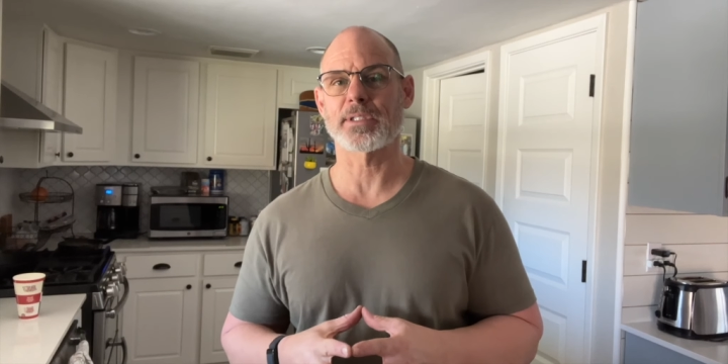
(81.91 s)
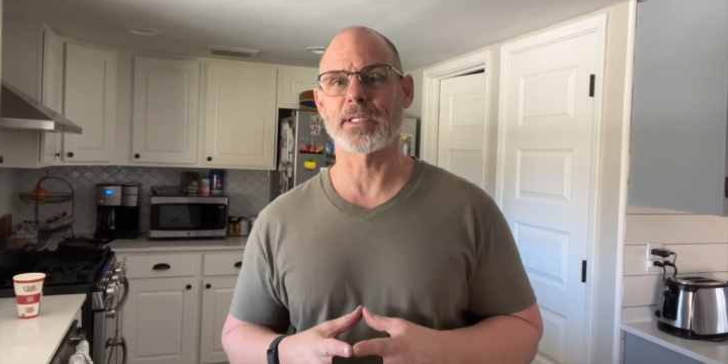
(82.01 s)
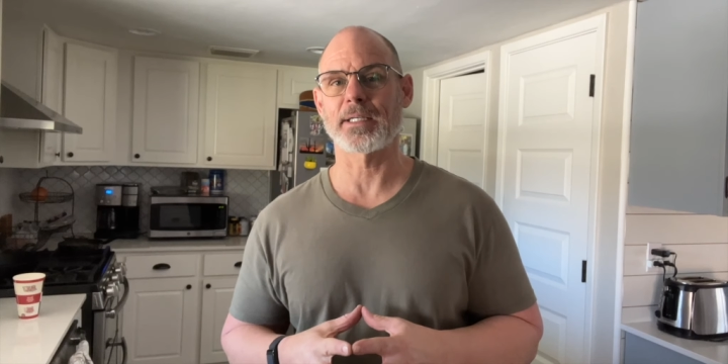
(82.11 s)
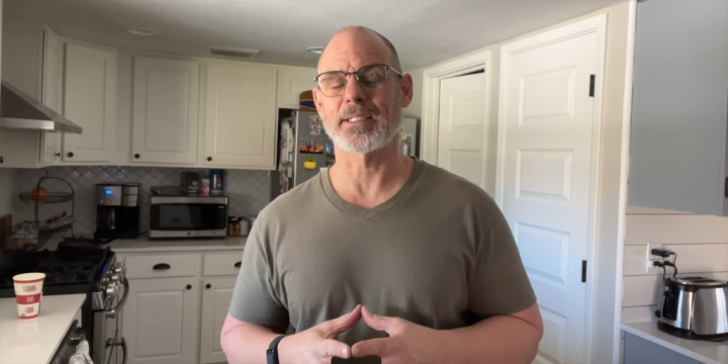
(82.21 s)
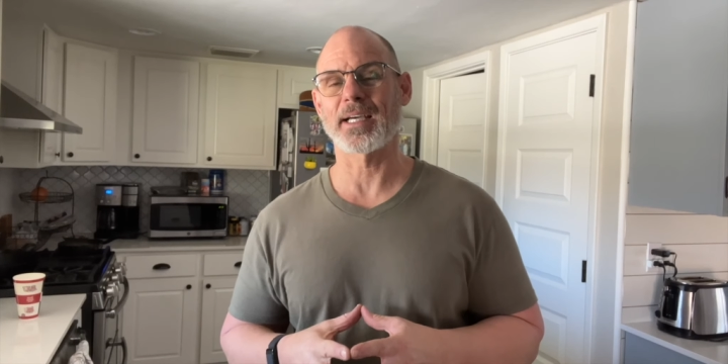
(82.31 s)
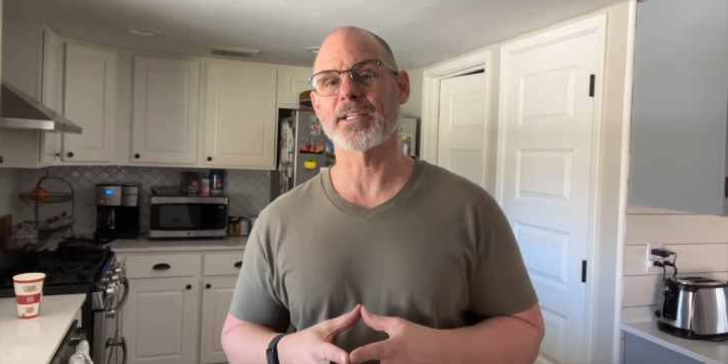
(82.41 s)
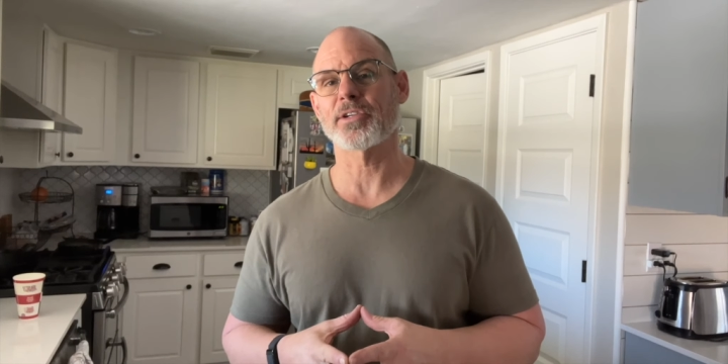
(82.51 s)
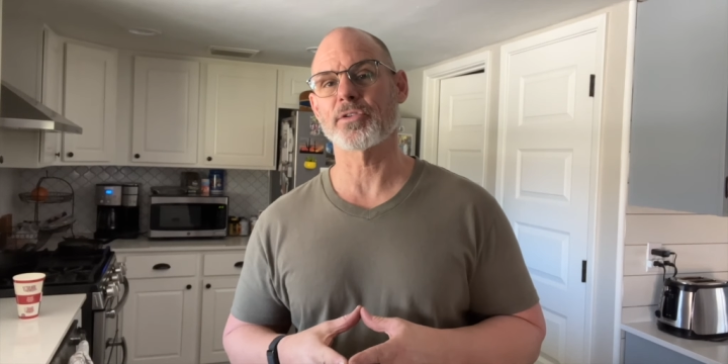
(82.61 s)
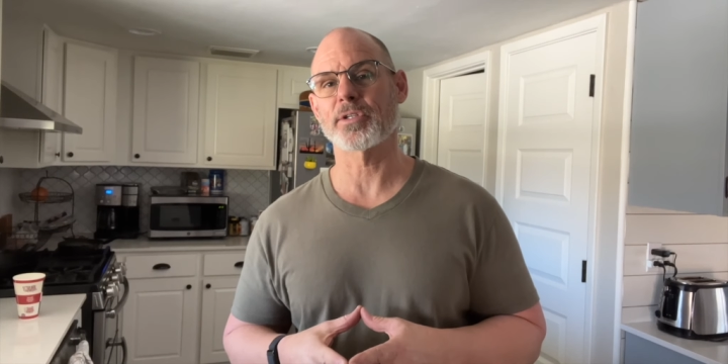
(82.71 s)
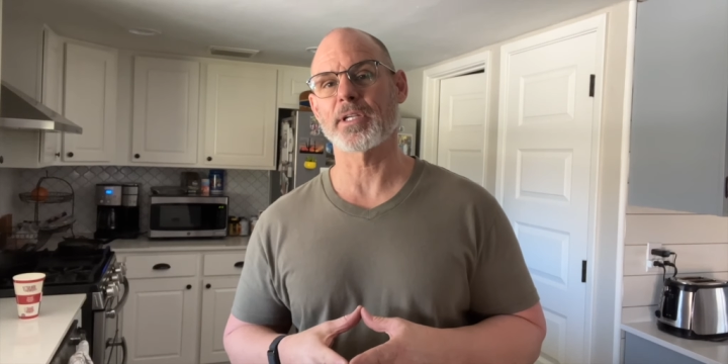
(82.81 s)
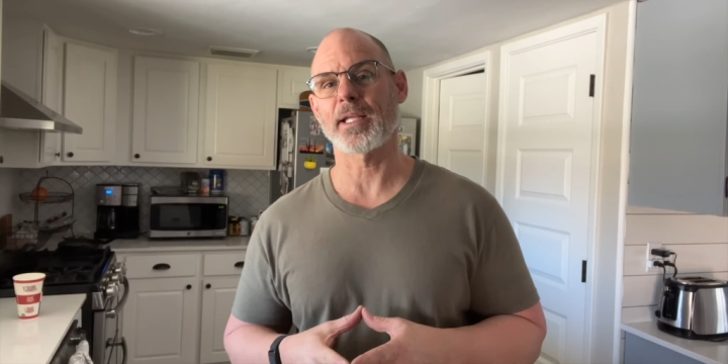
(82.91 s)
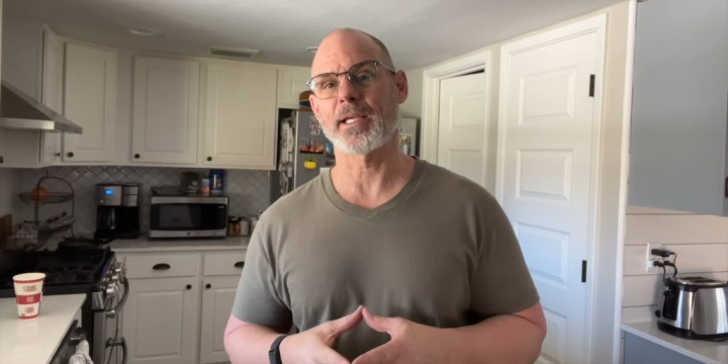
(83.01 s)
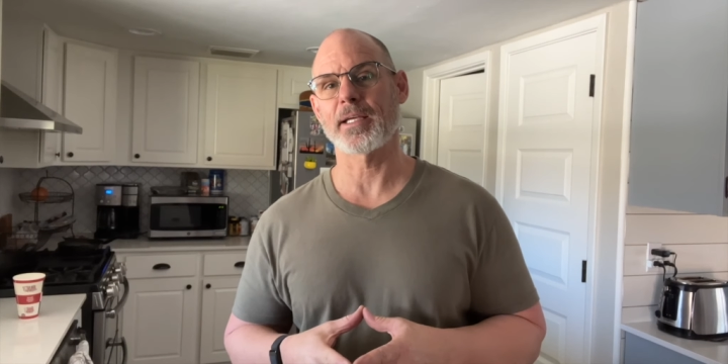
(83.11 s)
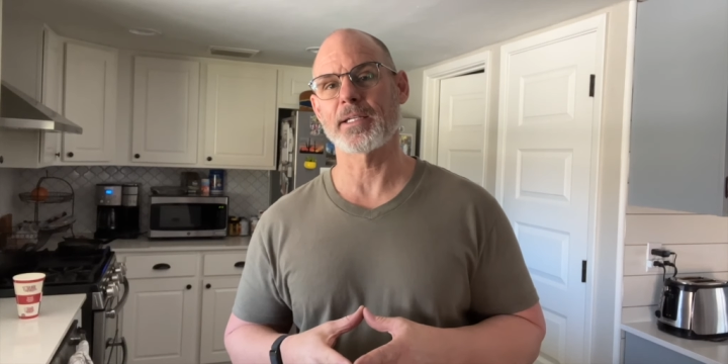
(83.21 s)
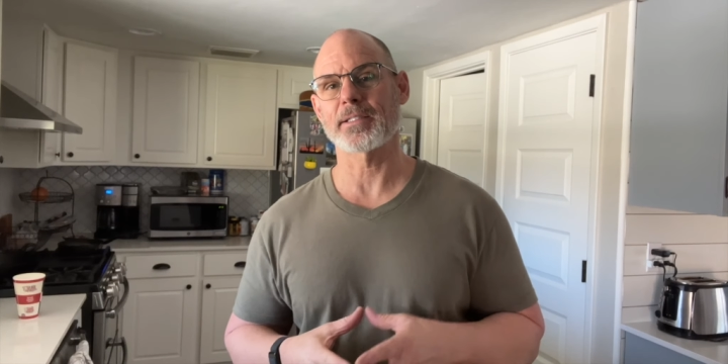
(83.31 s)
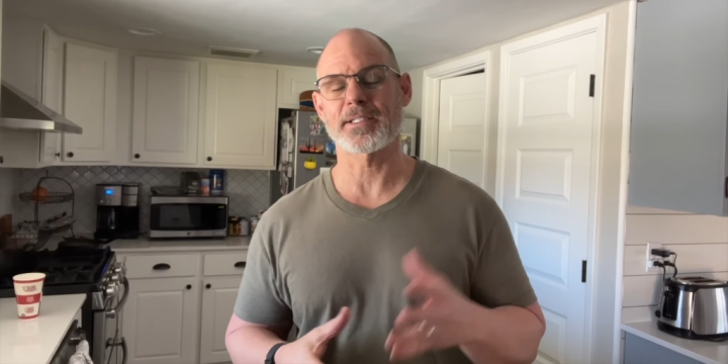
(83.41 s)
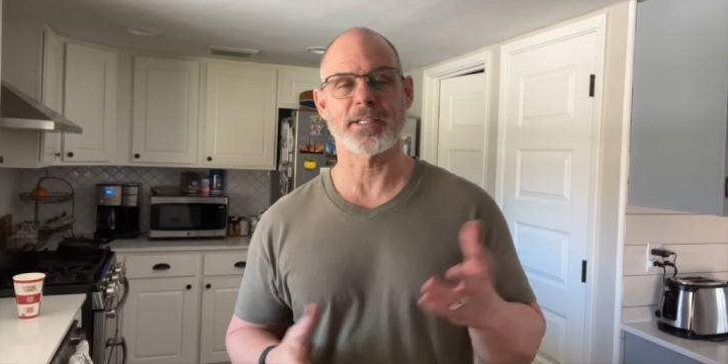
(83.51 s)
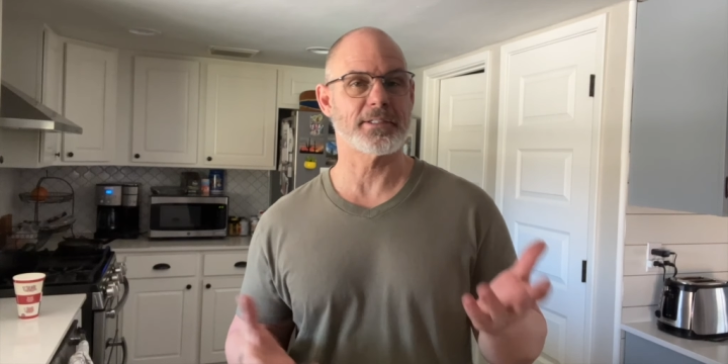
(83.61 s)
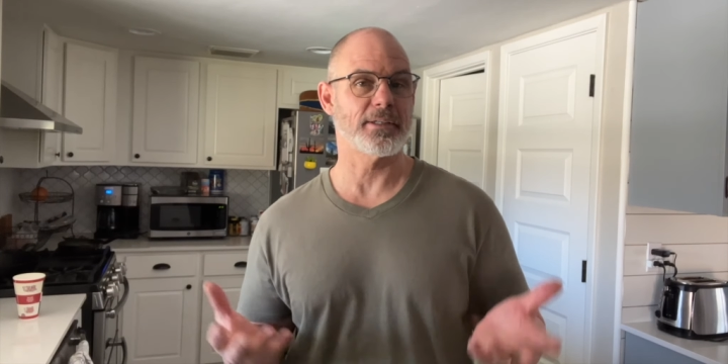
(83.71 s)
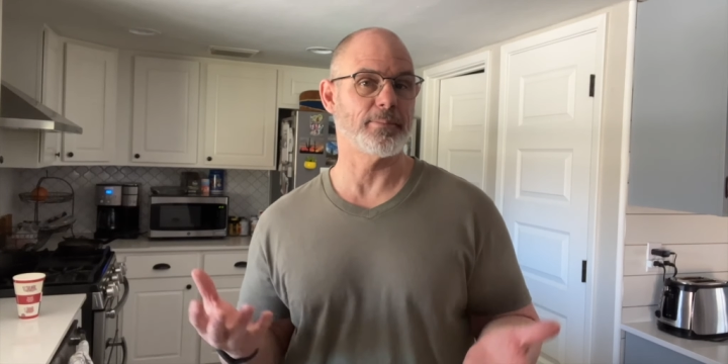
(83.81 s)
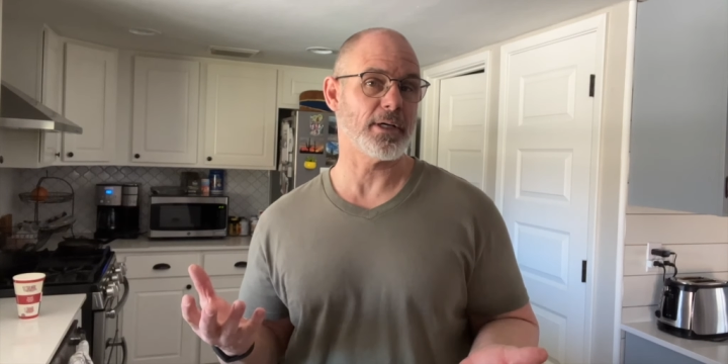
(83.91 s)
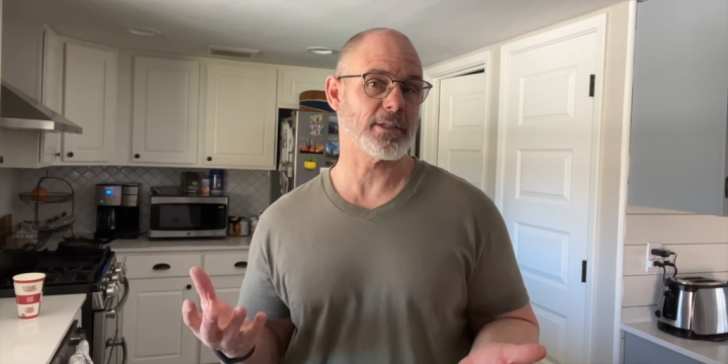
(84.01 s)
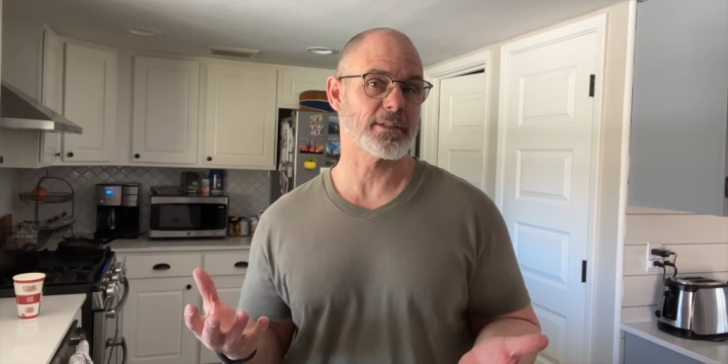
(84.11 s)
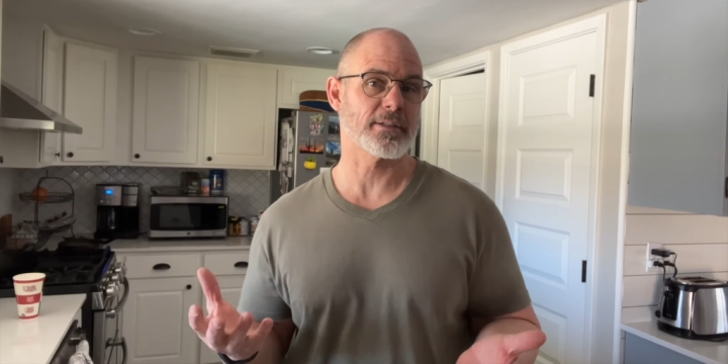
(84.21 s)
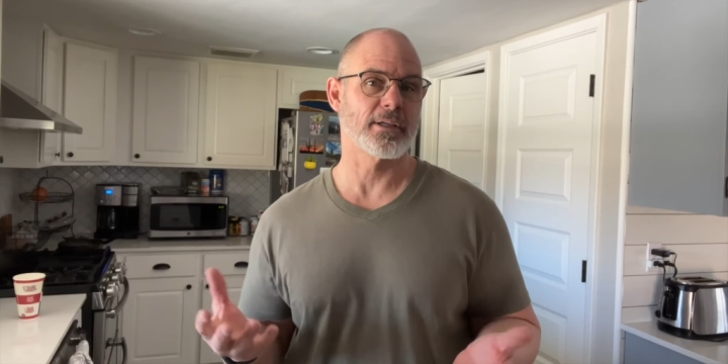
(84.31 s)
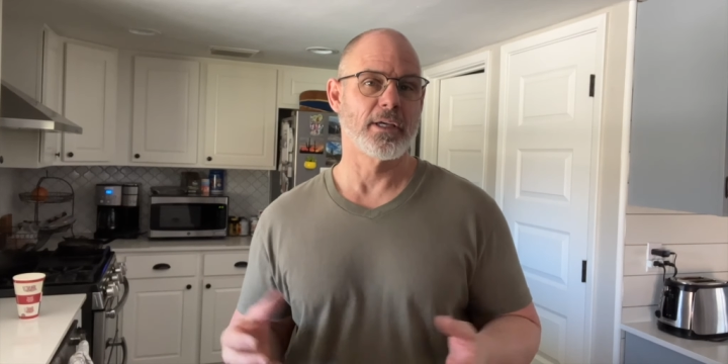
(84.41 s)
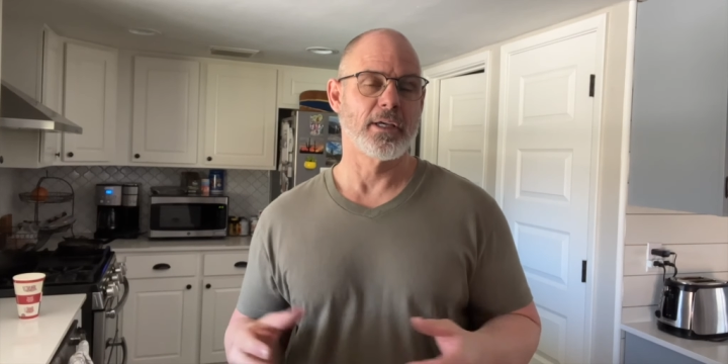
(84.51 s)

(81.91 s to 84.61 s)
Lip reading: 960 bucks.